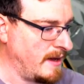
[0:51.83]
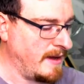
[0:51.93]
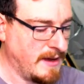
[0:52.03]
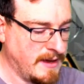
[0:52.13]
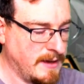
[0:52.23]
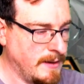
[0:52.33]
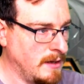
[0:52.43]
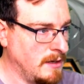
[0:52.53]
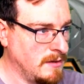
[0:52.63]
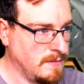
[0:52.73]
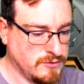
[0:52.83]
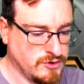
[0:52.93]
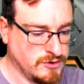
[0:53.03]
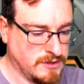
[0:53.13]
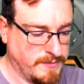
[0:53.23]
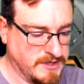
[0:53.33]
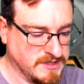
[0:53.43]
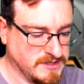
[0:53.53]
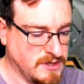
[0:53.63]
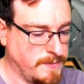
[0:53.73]
Let me
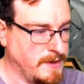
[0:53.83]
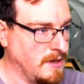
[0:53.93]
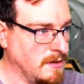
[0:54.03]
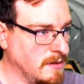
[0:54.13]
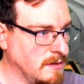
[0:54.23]
just type it in.